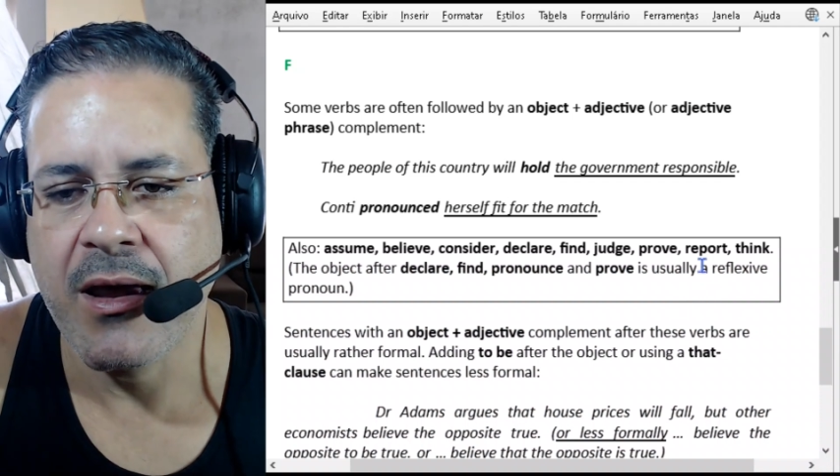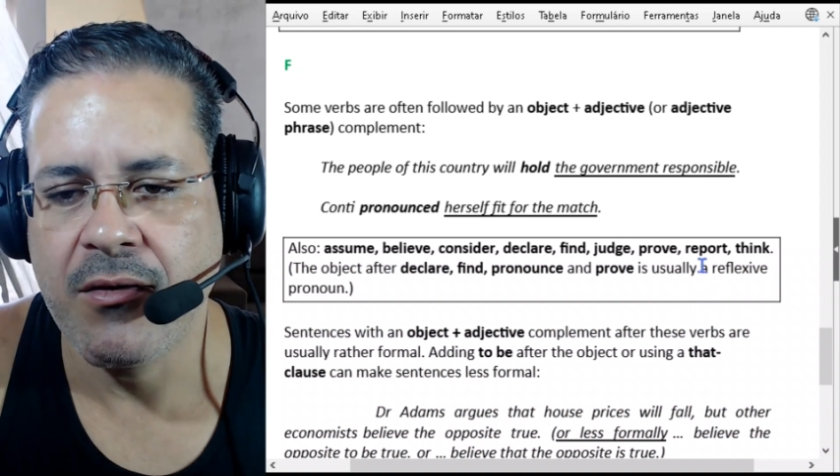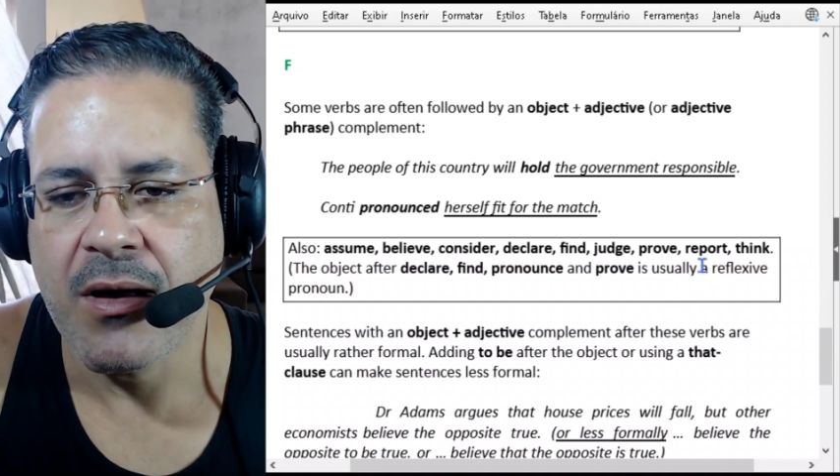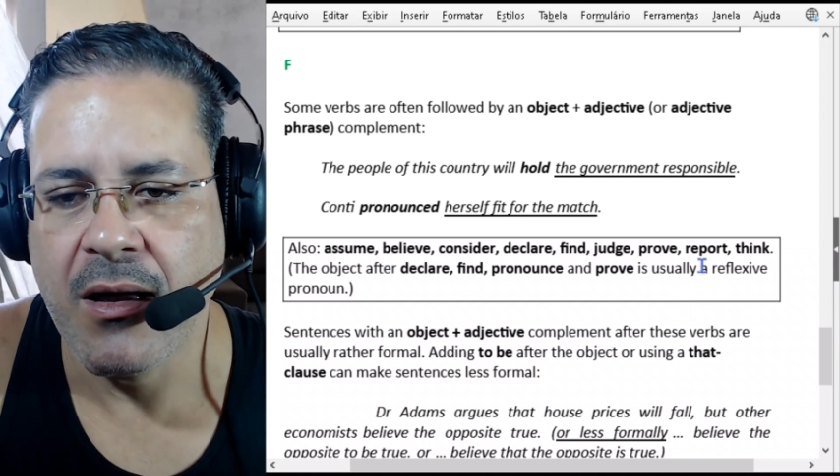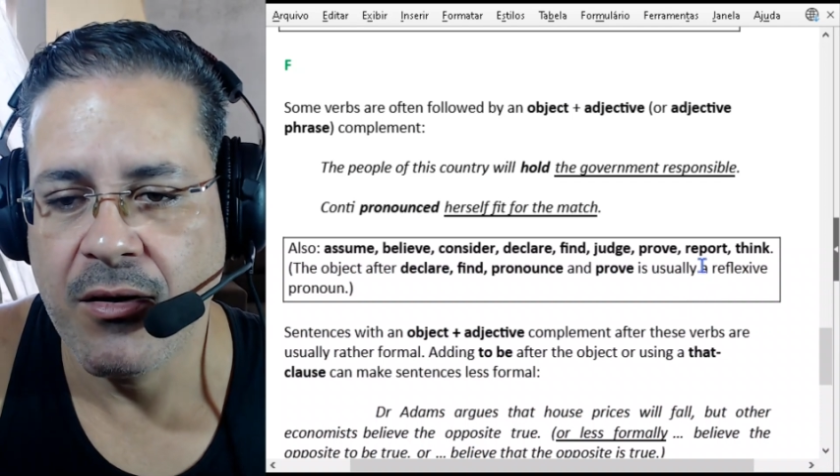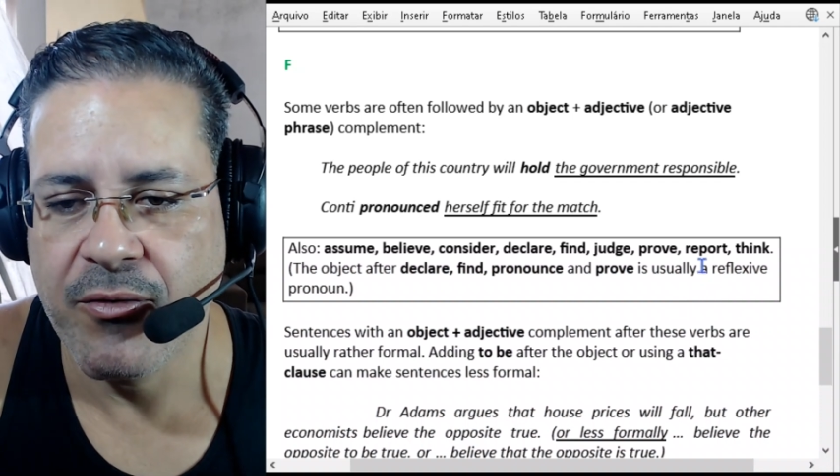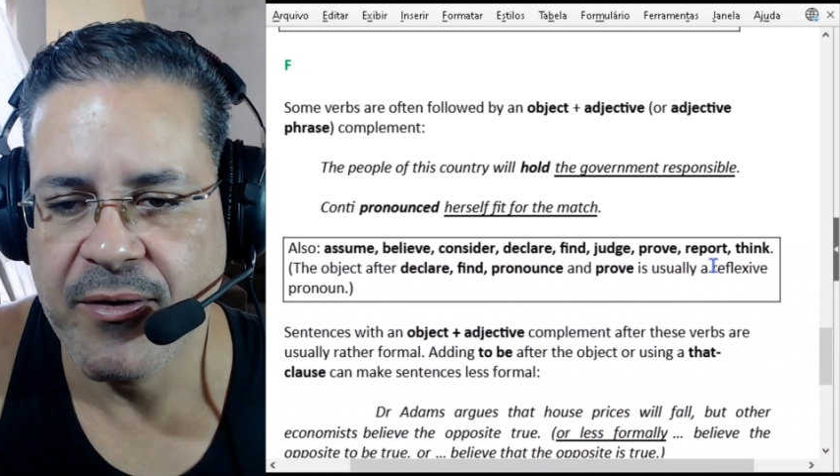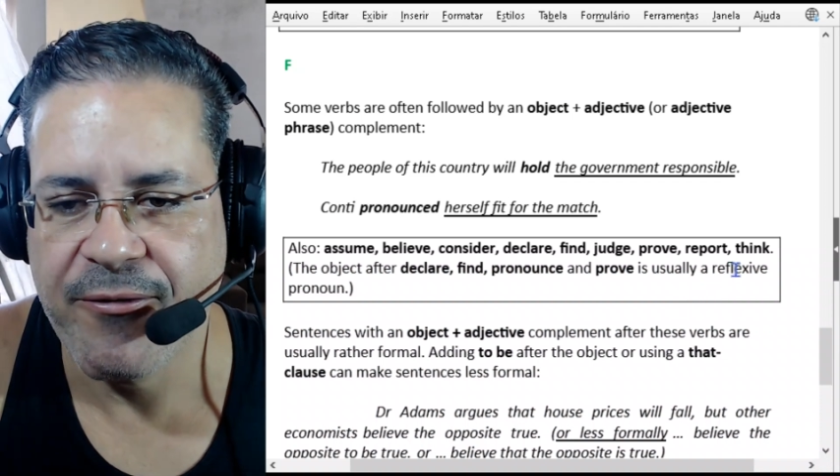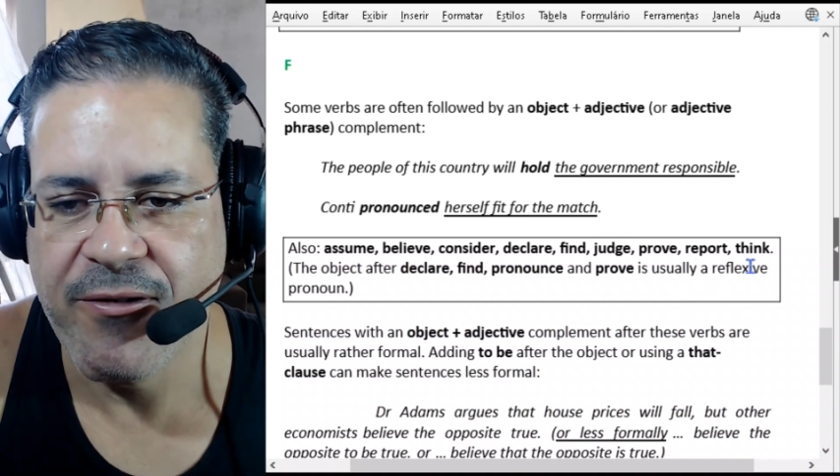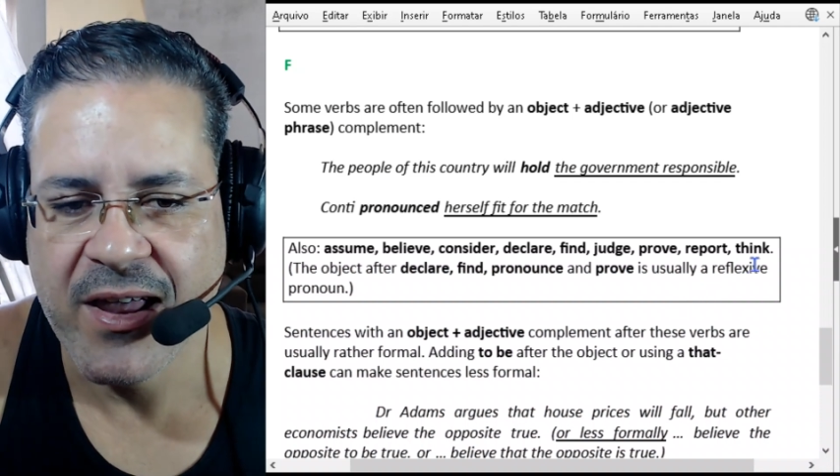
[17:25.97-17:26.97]
a
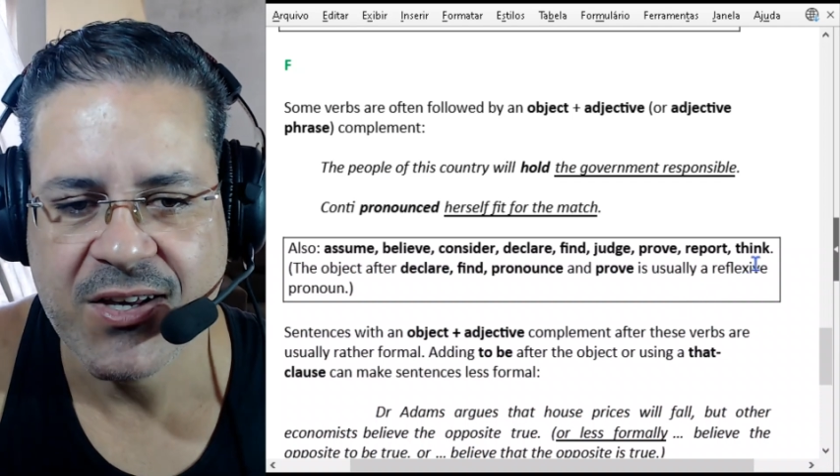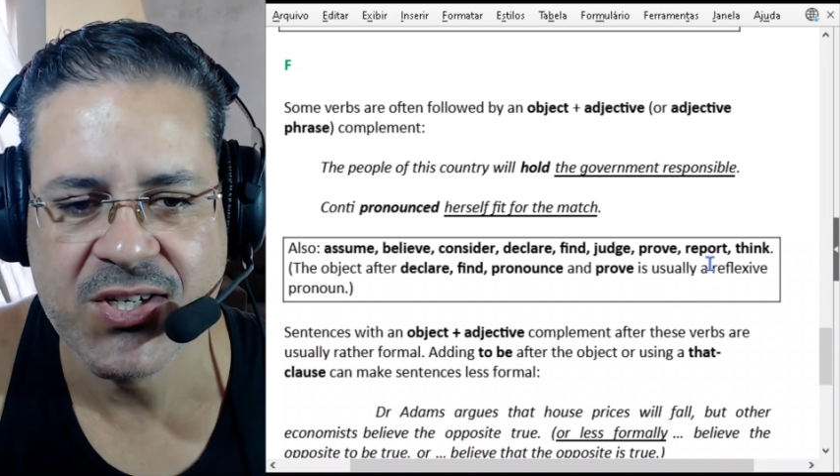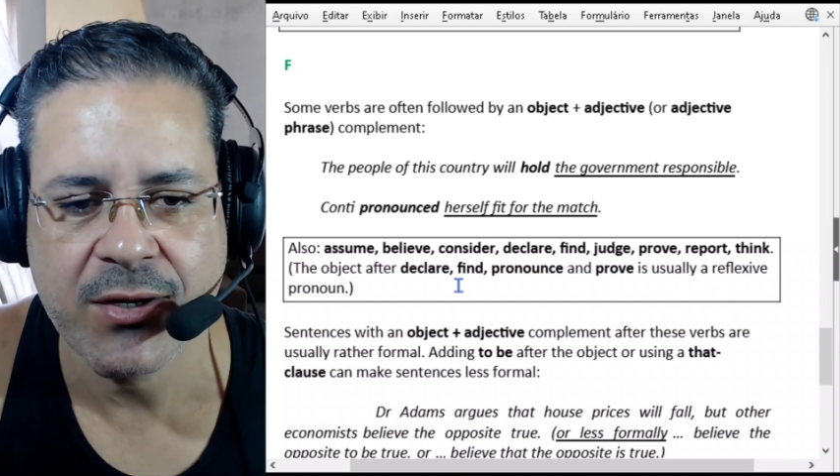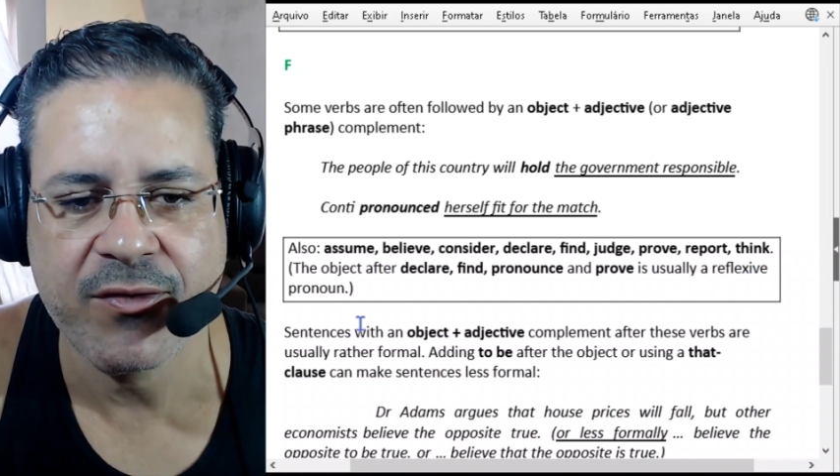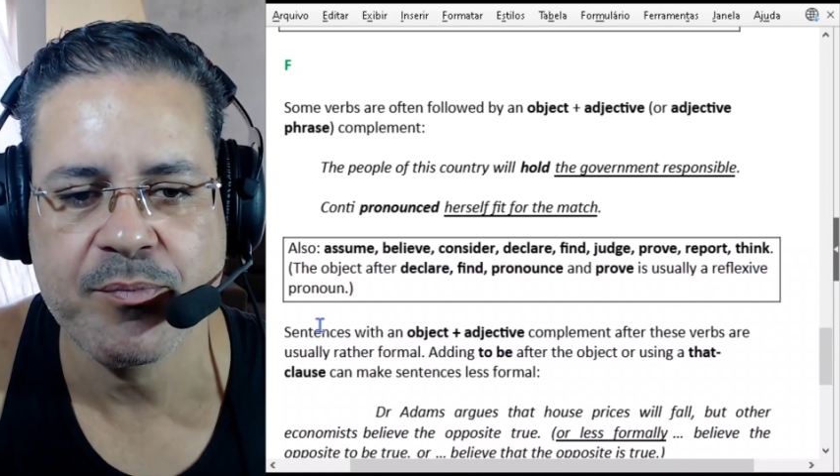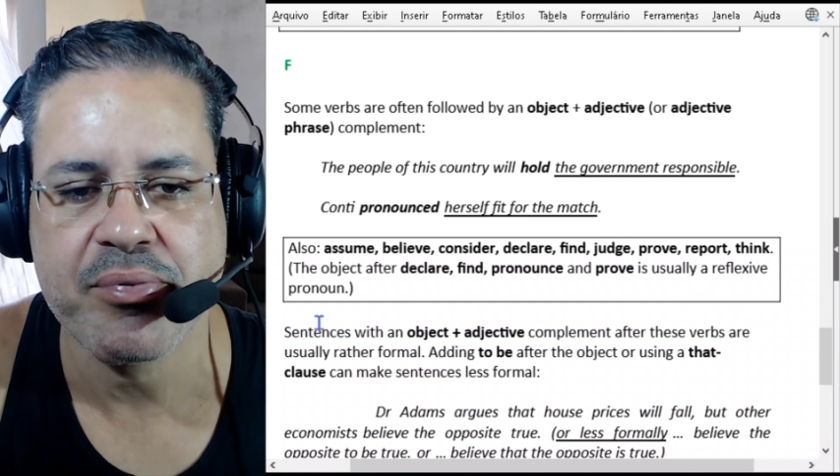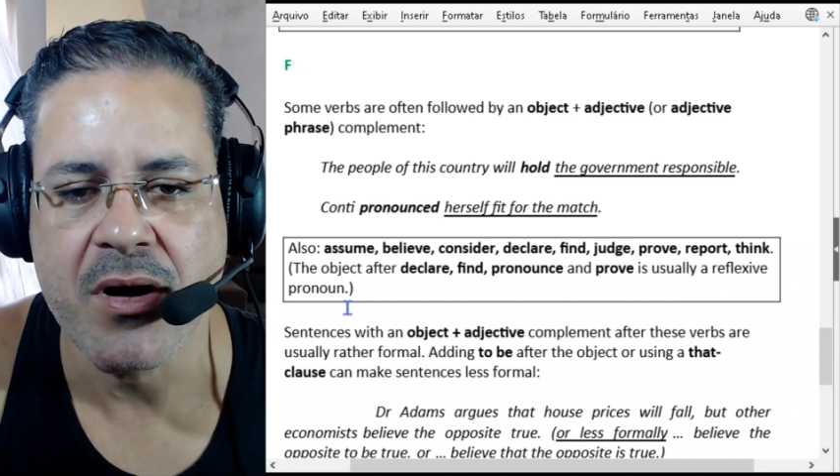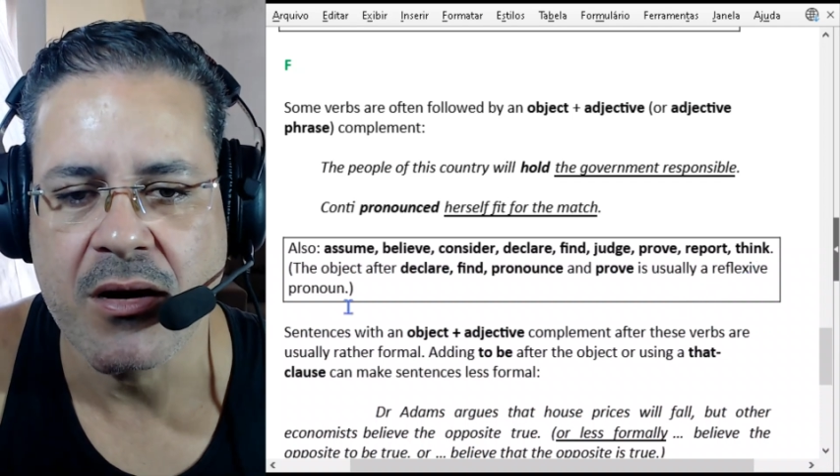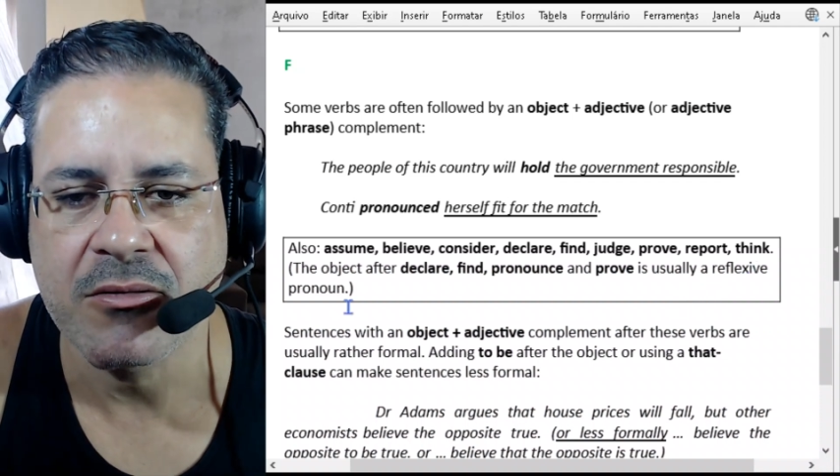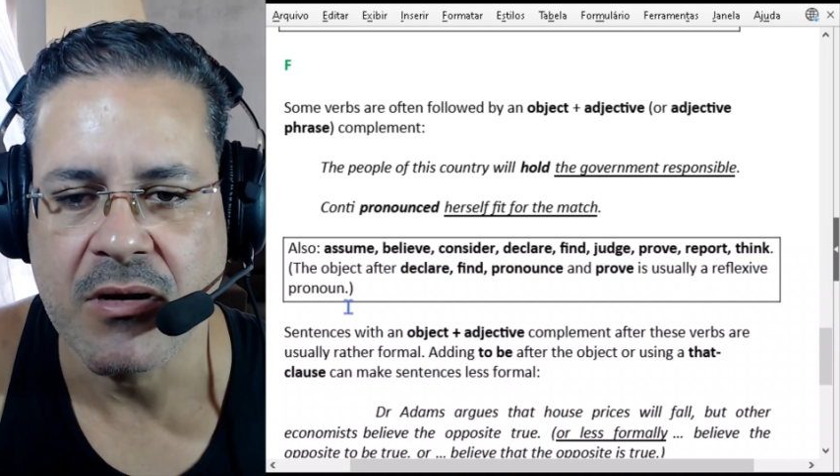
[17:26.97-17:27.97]
reflexive
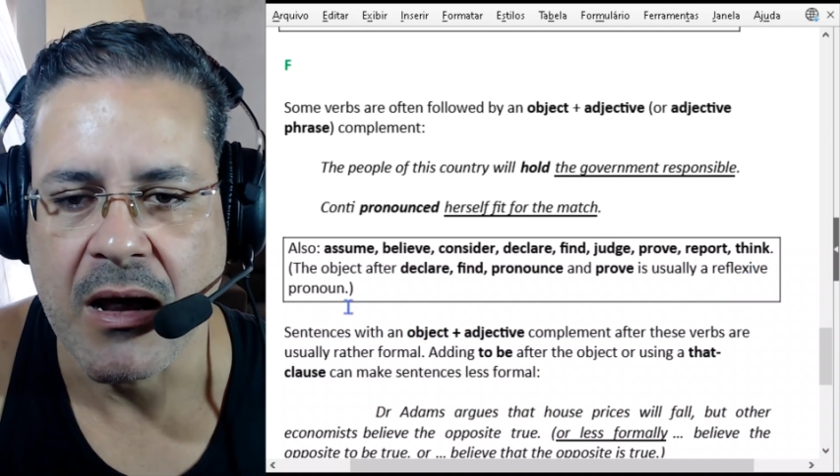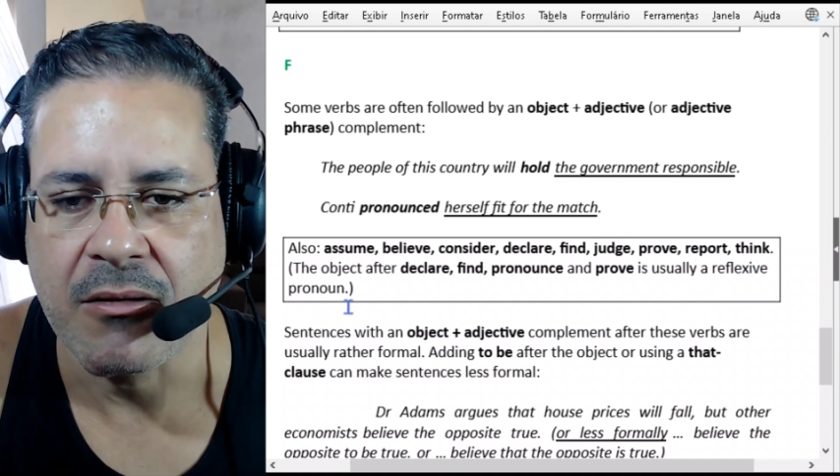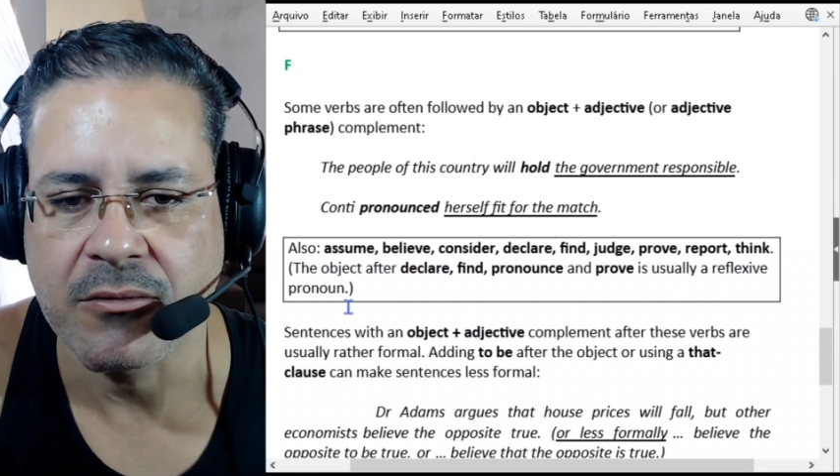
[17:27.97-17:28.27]
pronoun.